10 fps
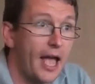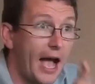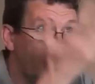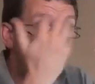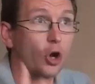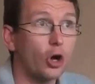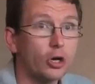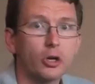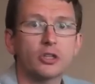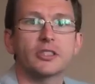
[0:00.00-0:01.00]
And God
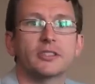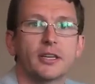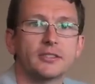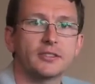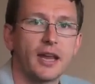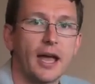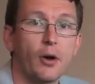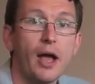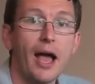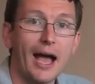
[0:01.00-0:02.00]
looks at us now
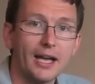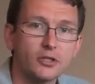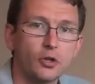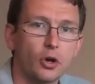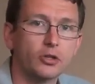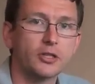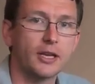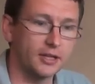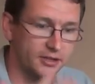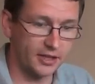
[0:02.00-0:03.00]
as not
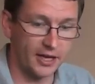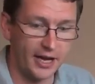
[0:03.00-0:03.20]
guilty.